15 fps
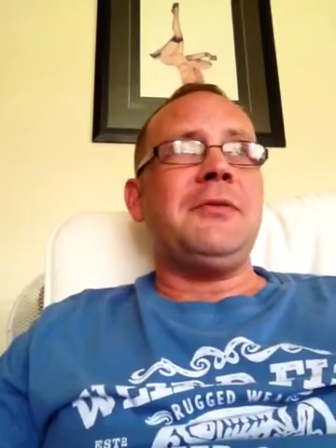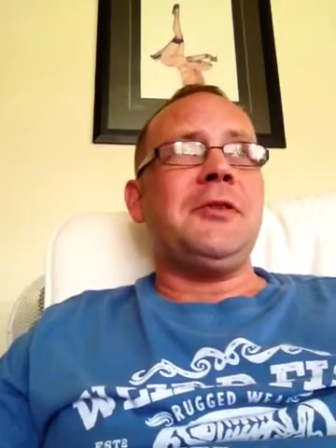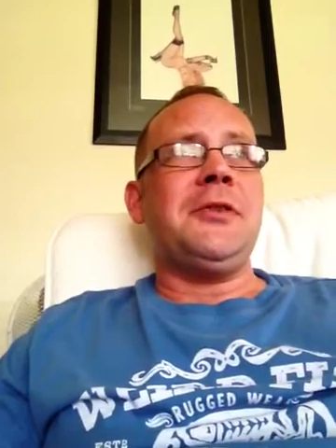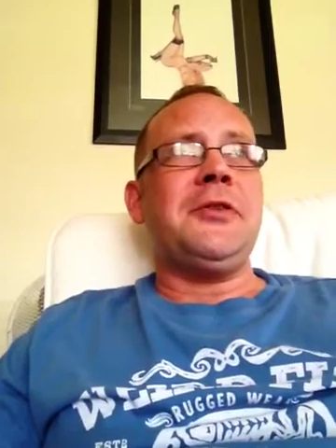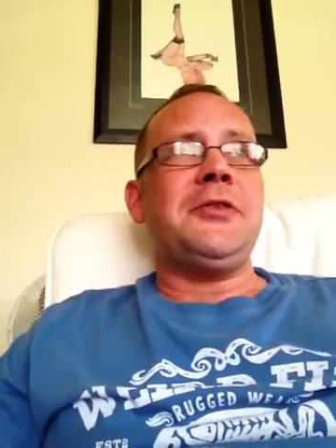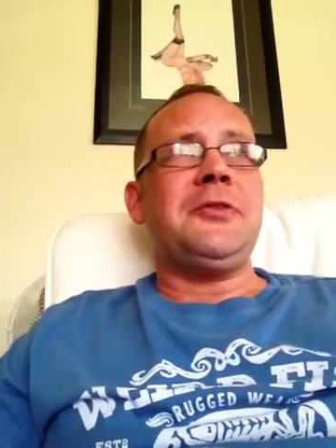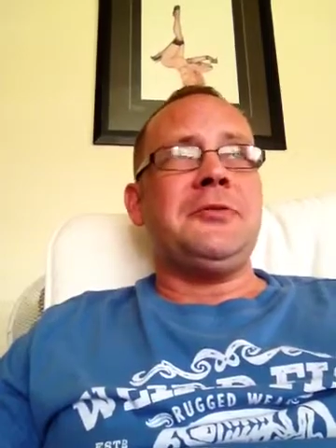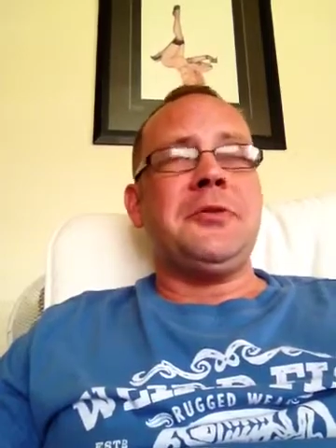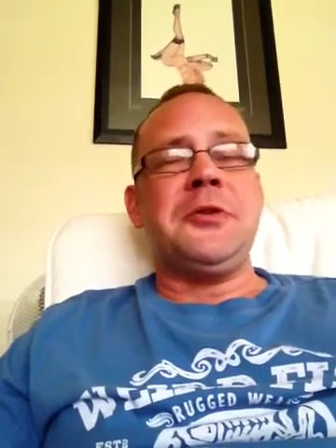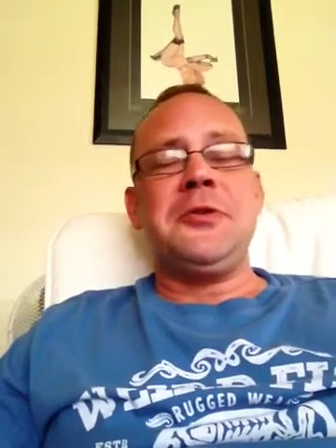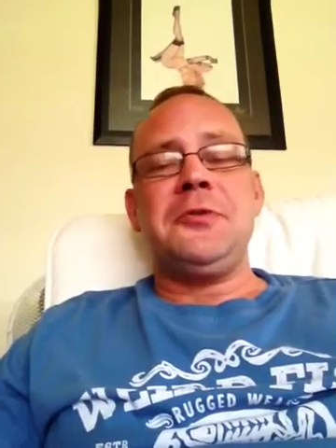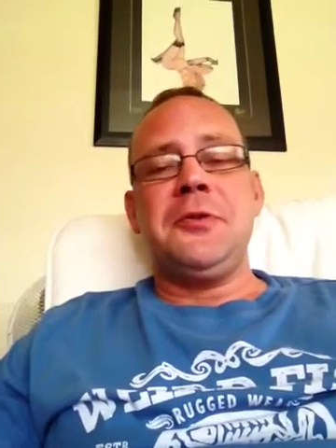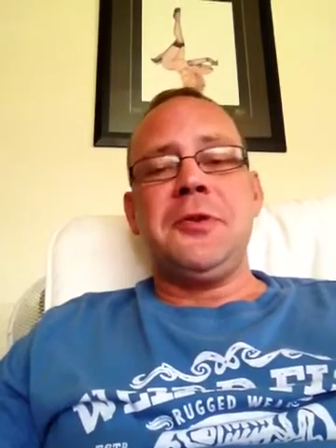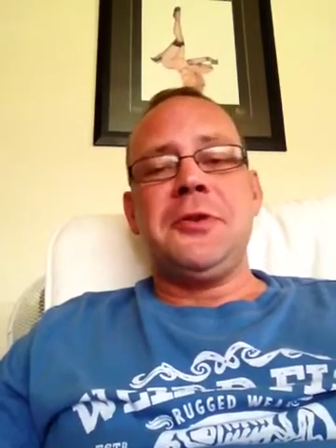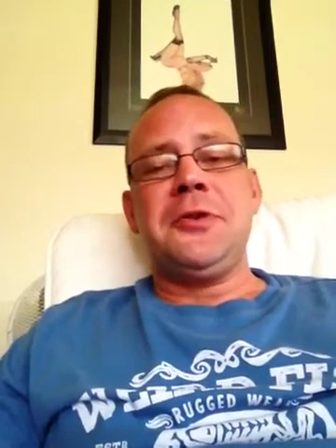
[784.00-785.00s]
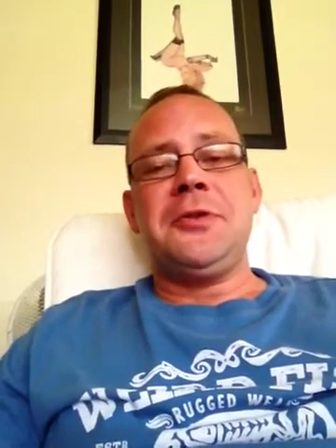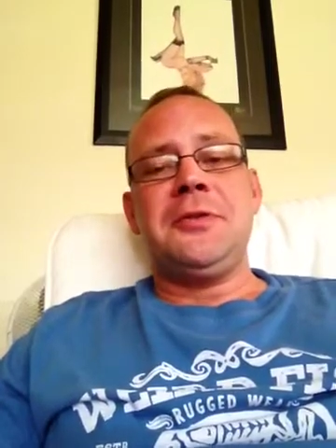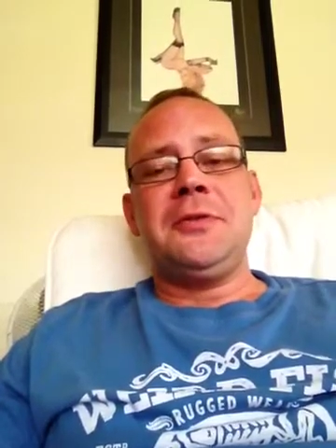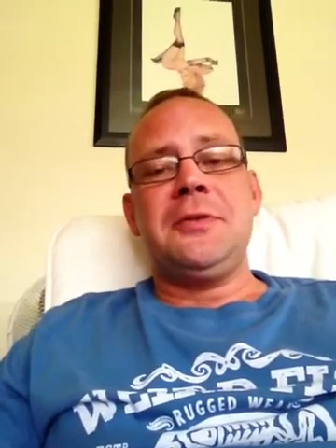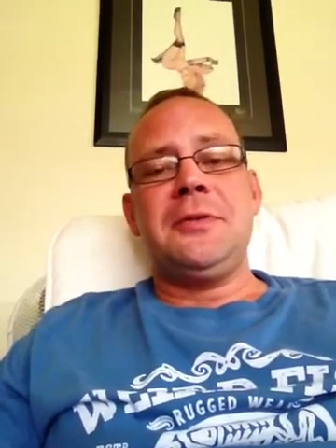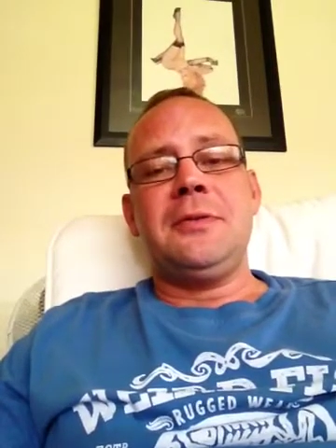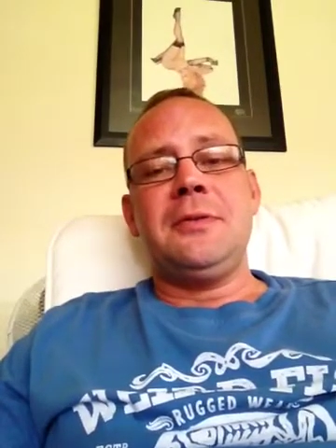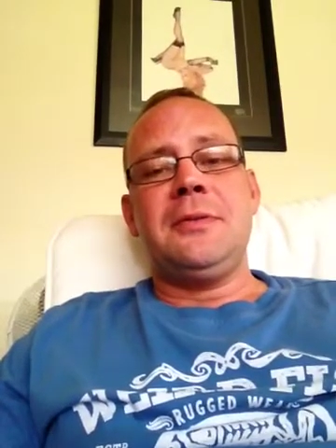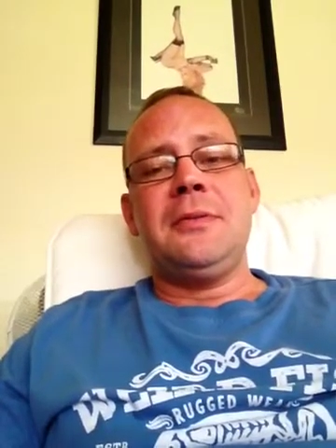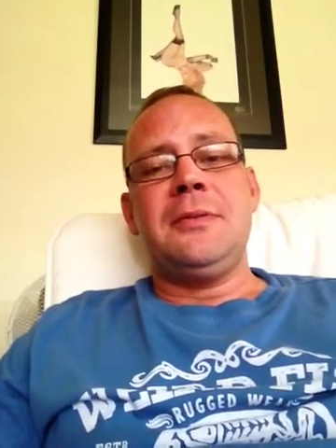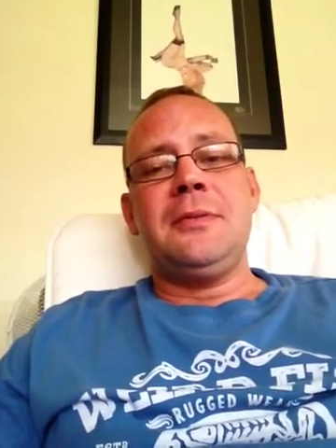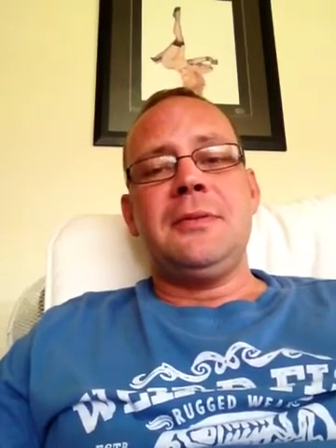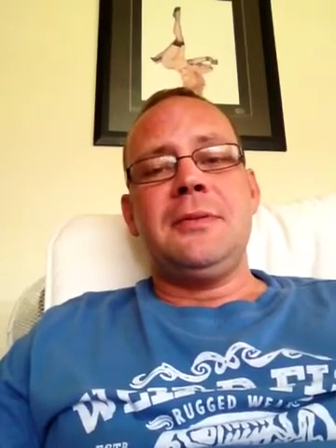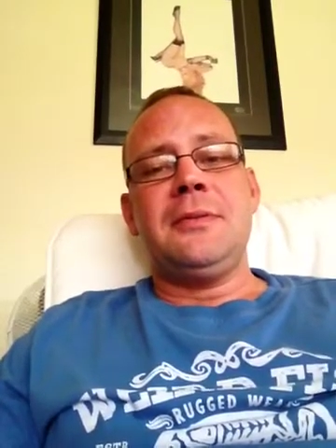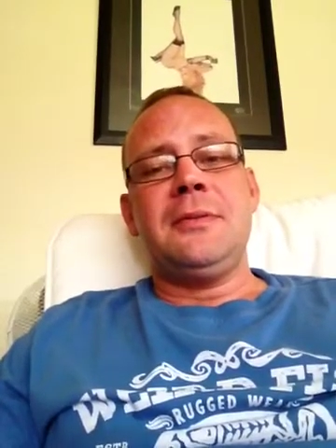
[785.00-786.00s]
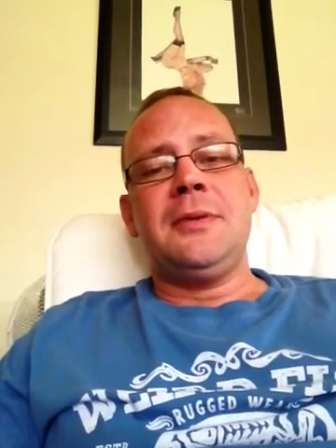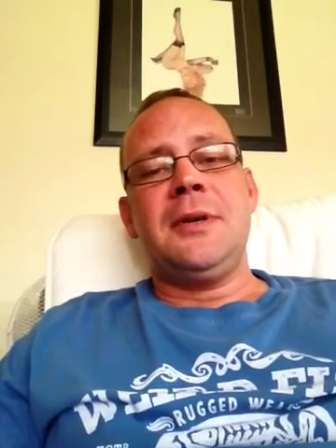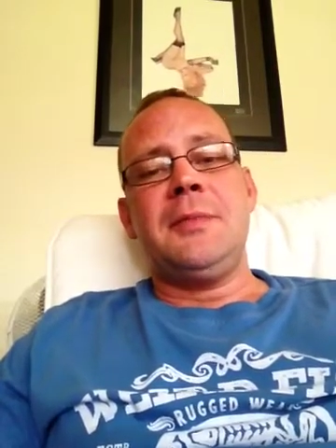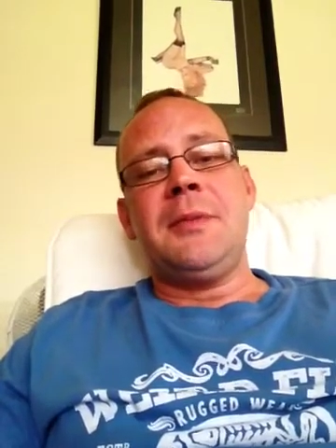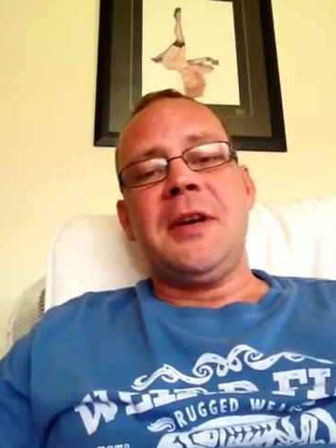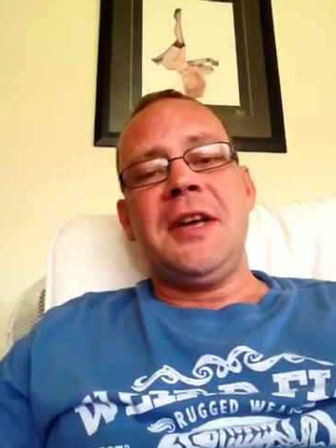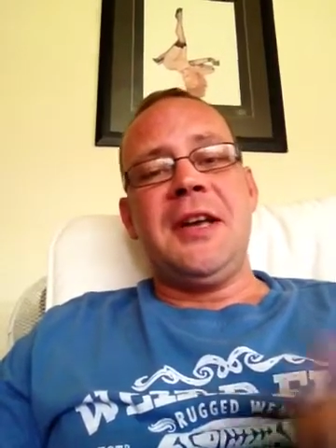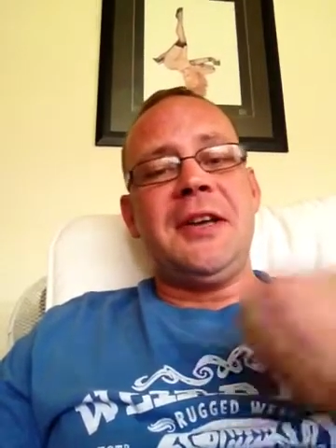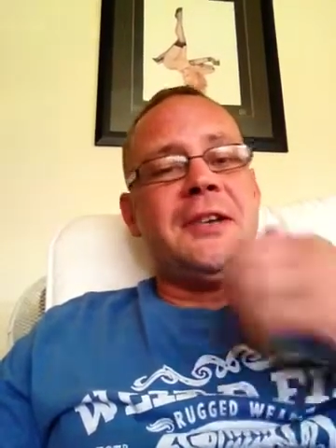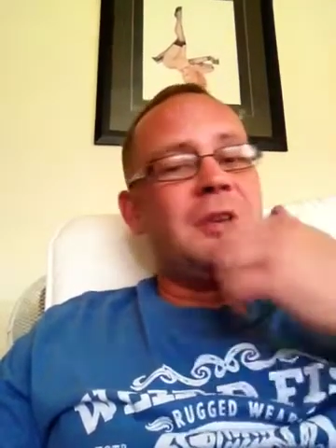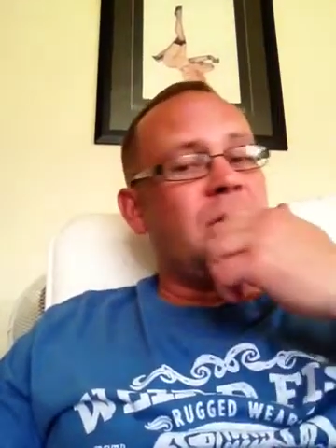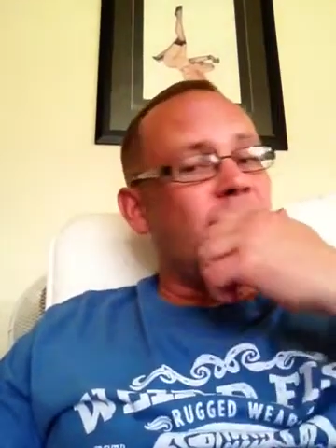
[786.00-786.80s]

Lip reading: at least the first verse in my head